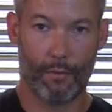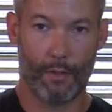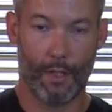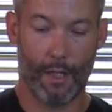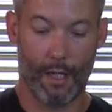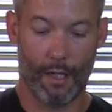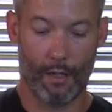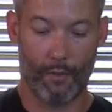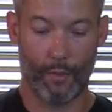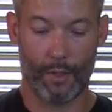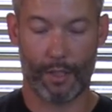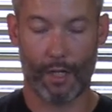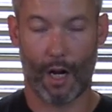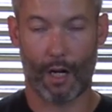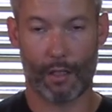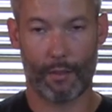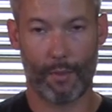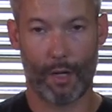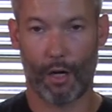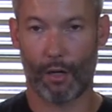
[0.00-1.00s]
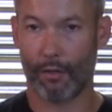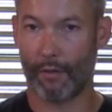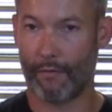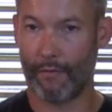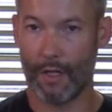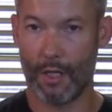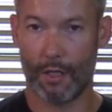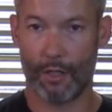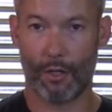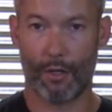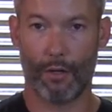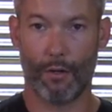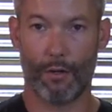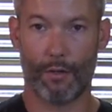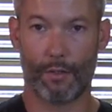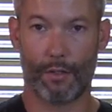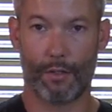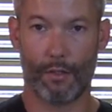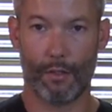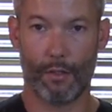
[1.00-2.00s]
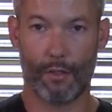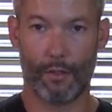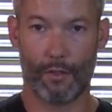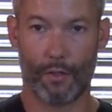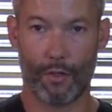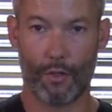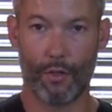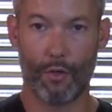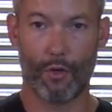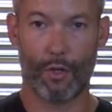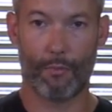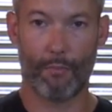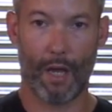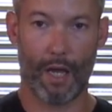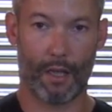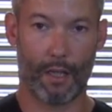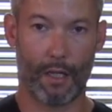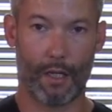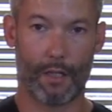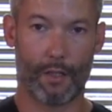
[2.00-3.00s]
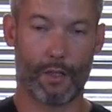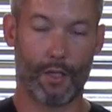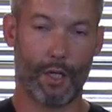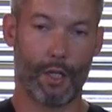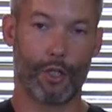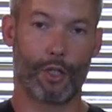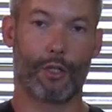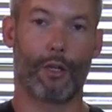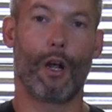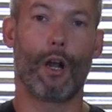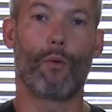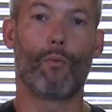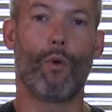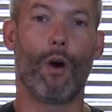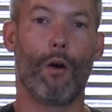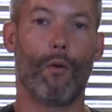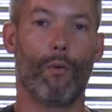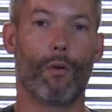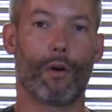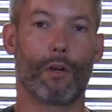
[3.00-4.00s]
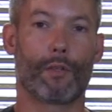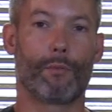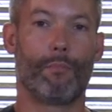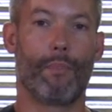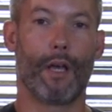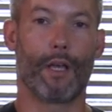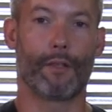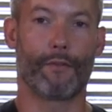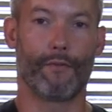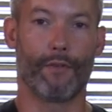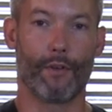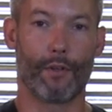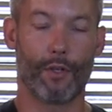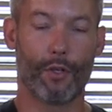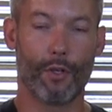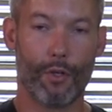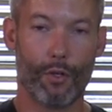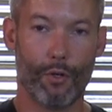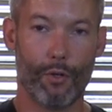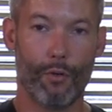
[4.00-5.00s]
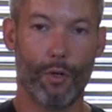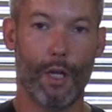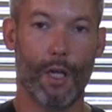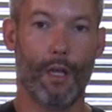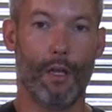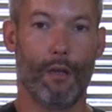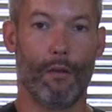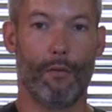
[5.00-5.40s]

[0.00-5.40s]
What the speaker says: We talked about all the features, so you can make the decision on what works best for you.